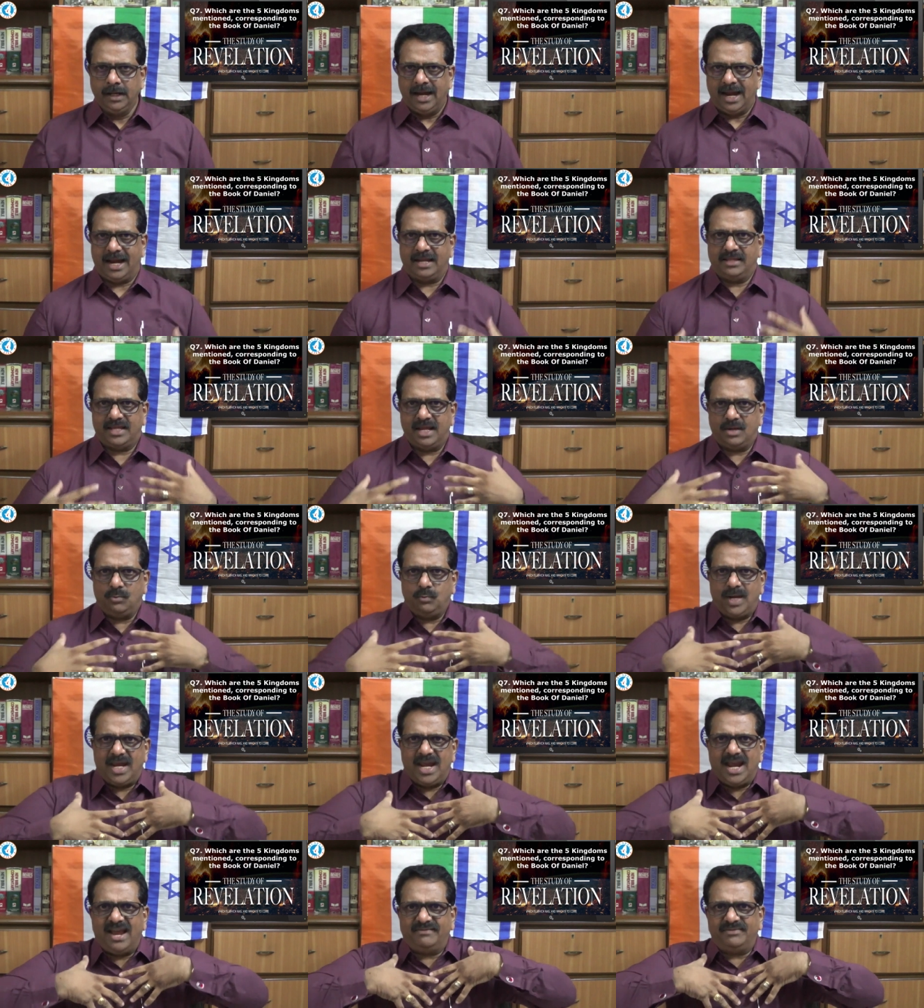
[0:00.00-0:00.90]
And then
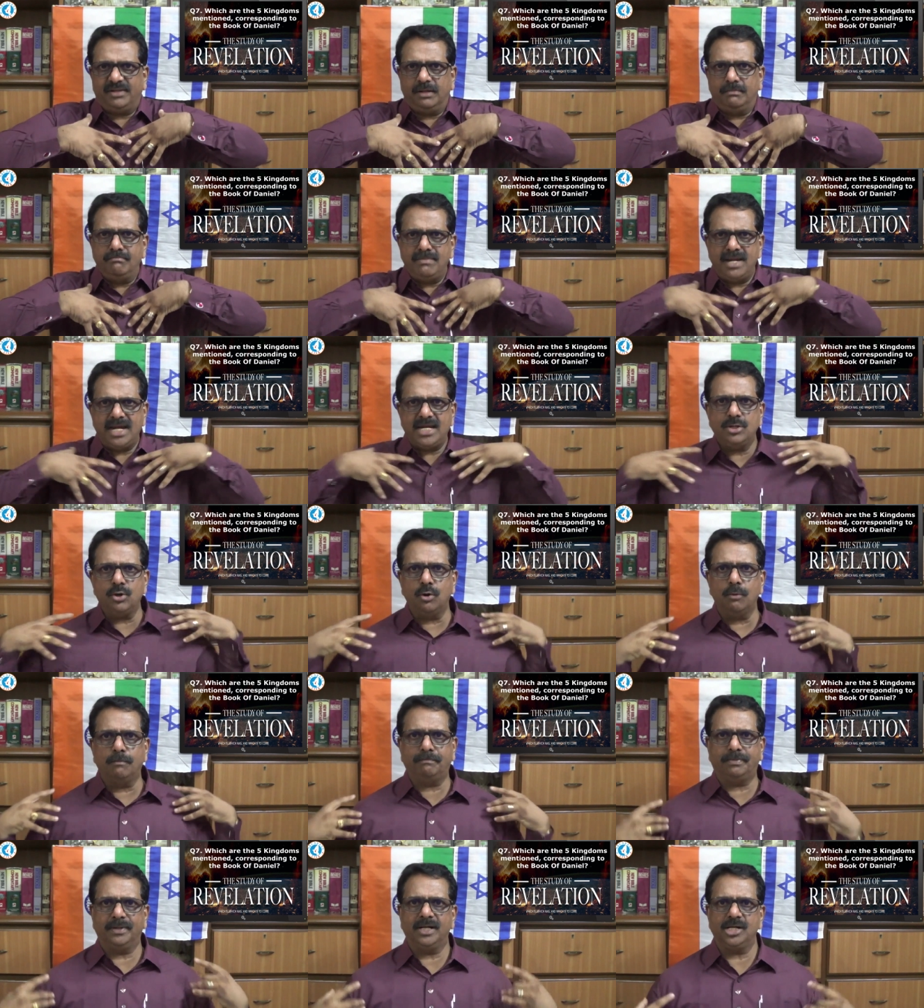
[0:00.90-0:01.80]
we have the
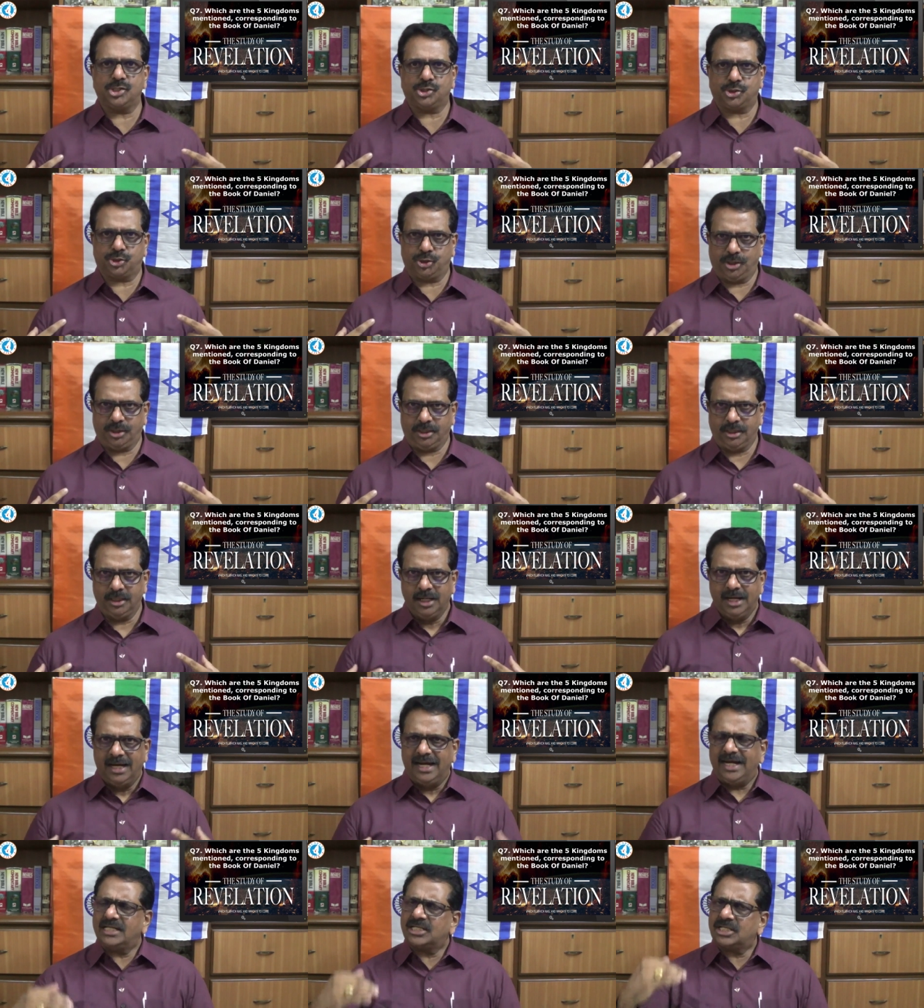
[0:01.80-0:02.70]
Medo-Persian.
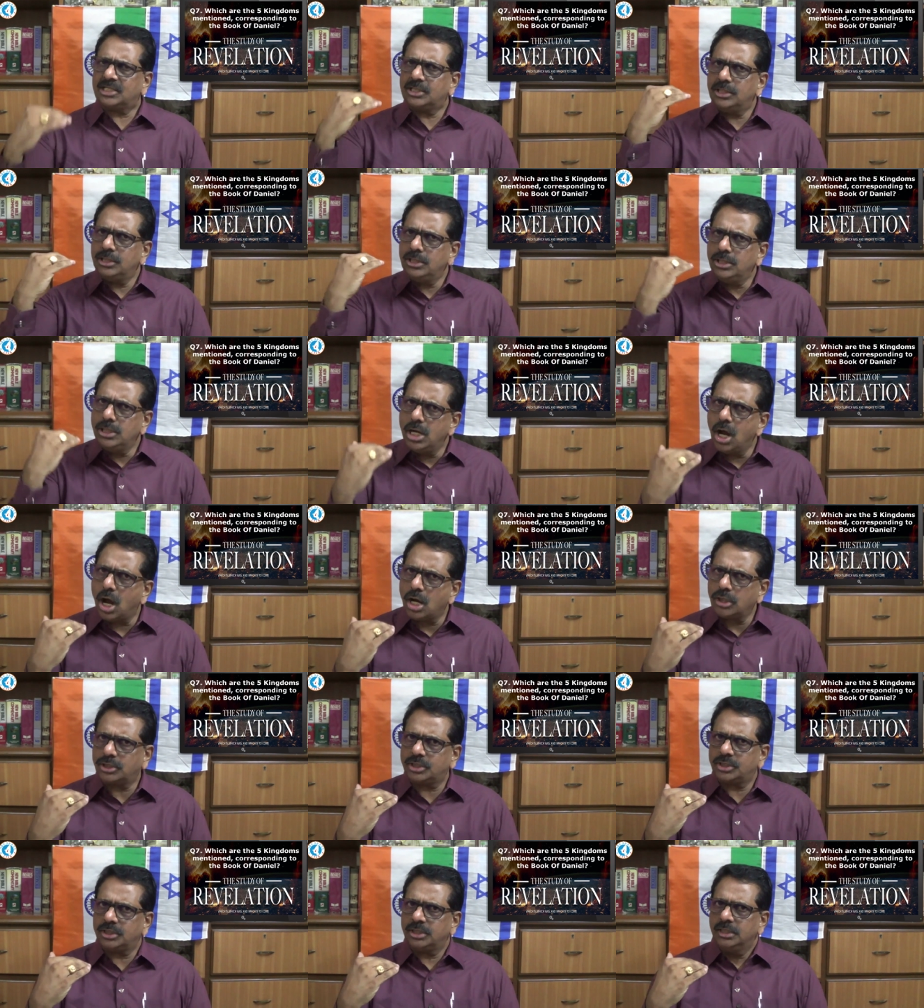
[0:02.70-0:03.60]
It's
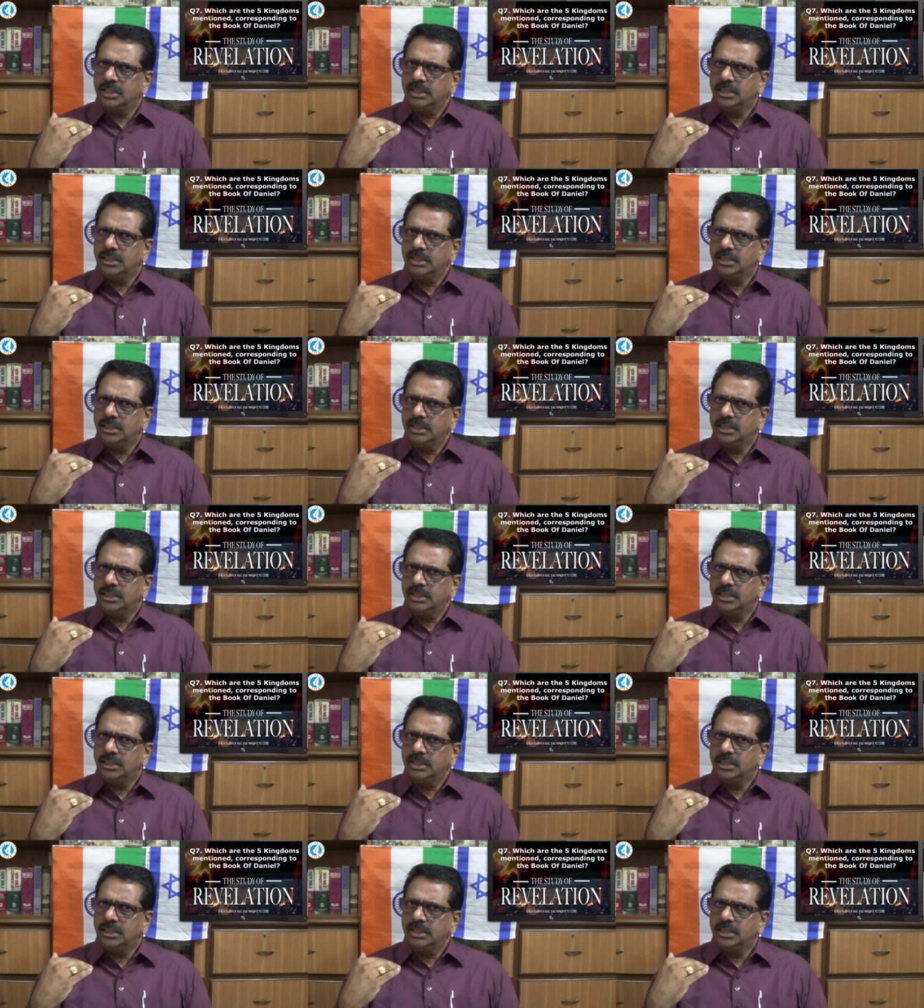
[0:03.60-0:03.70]
not